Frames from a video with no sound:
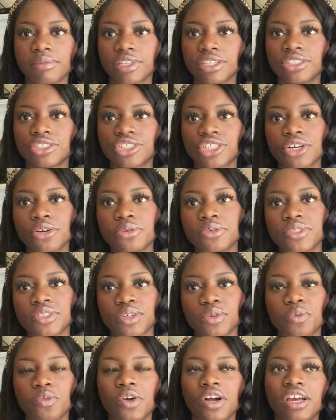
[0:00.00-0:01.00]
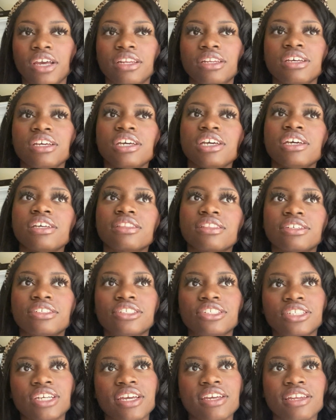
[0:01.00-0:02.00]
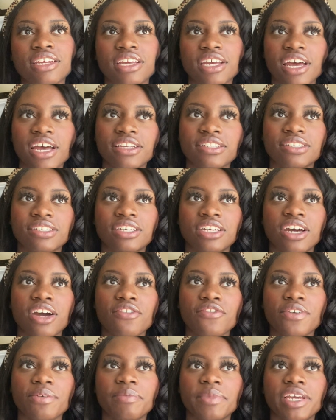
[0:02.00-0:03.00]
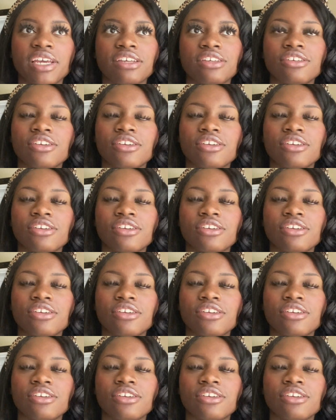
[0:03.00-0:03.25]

The Chosen One, The Shady Ass Government.